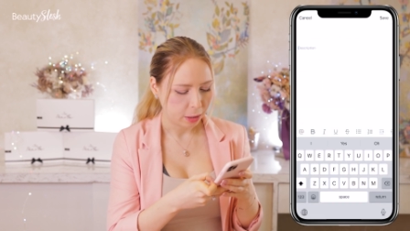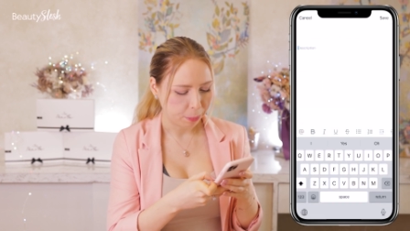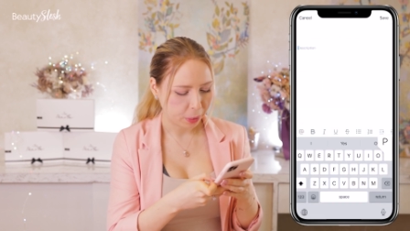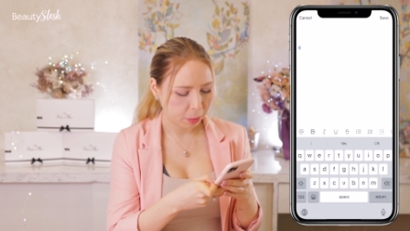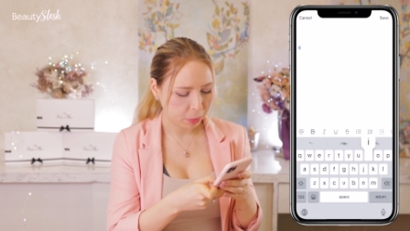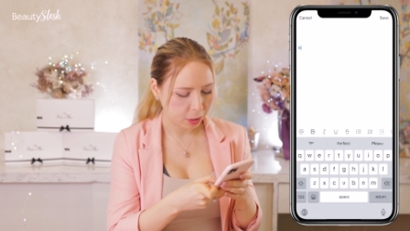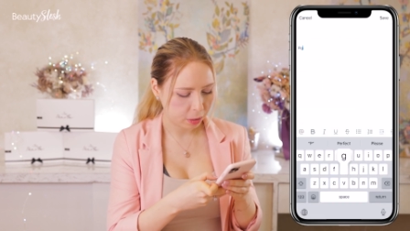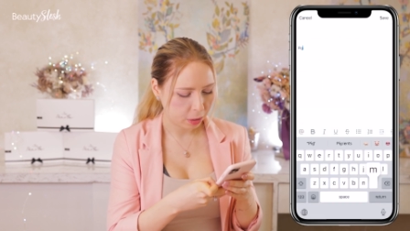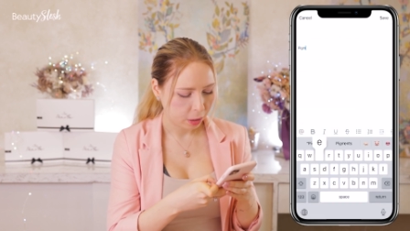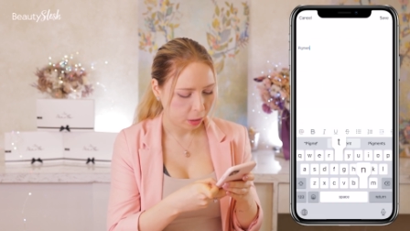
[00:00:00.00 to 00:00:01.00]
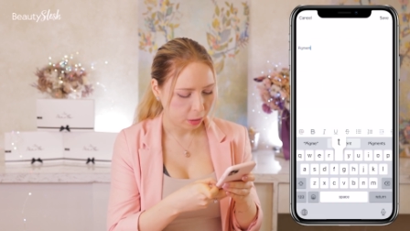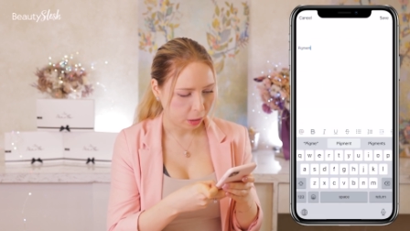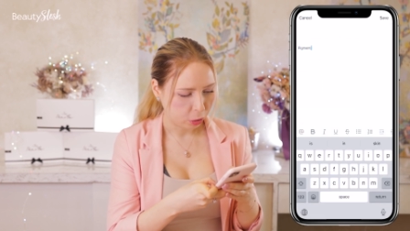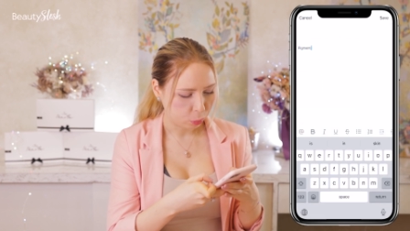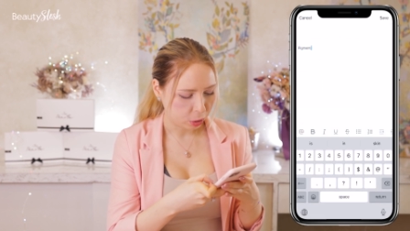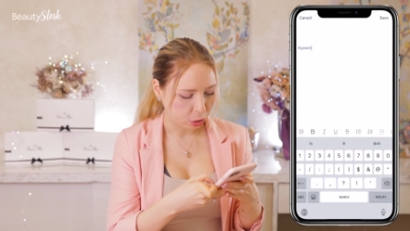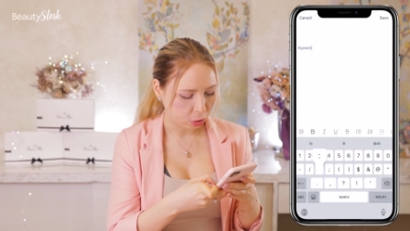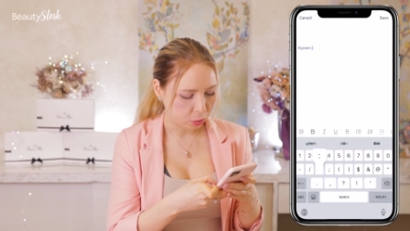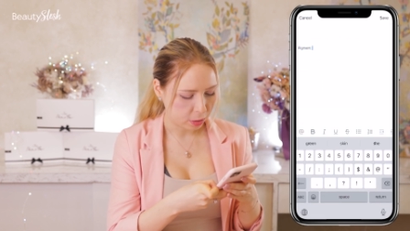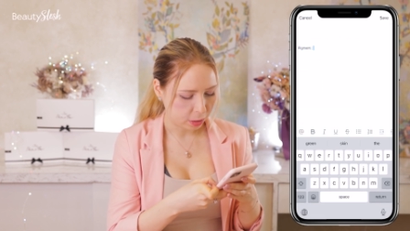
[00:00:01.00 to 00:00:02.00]
the pigment that you were
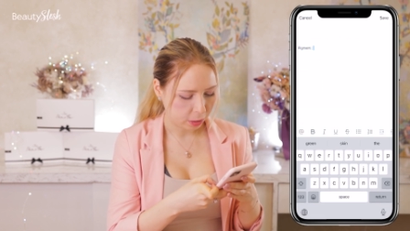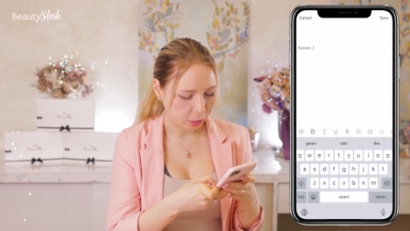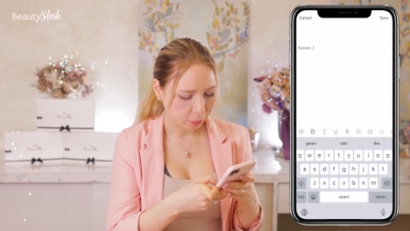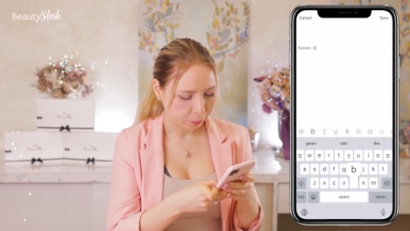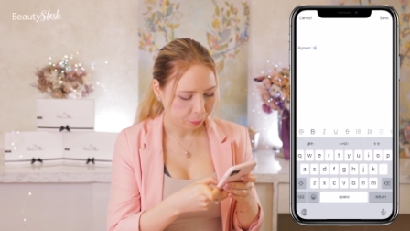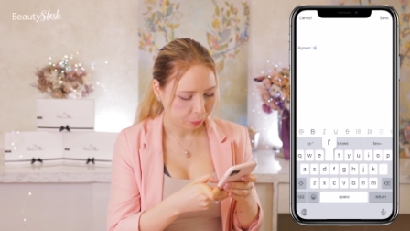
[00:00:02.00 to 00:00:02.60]
using,